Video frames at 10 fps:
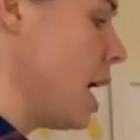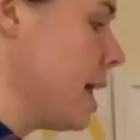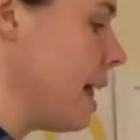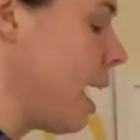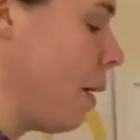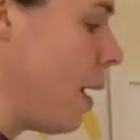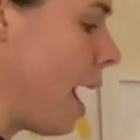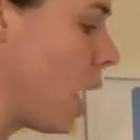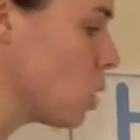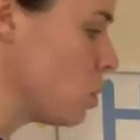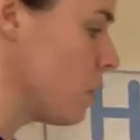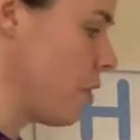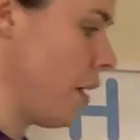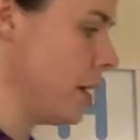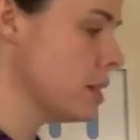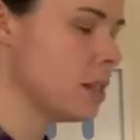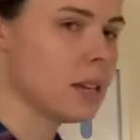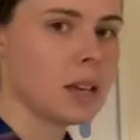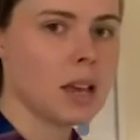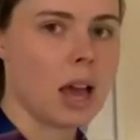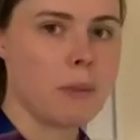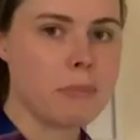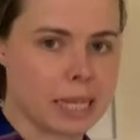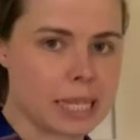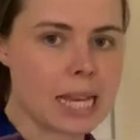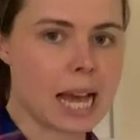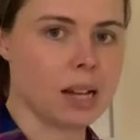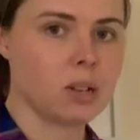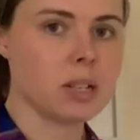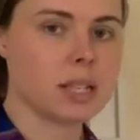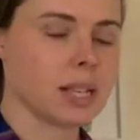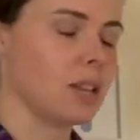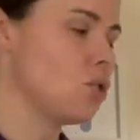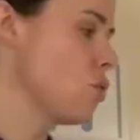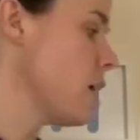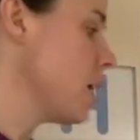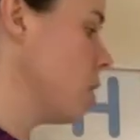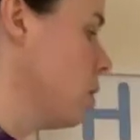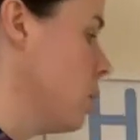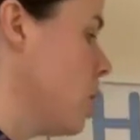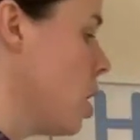Now, how do we find a missing angle inside a triangle?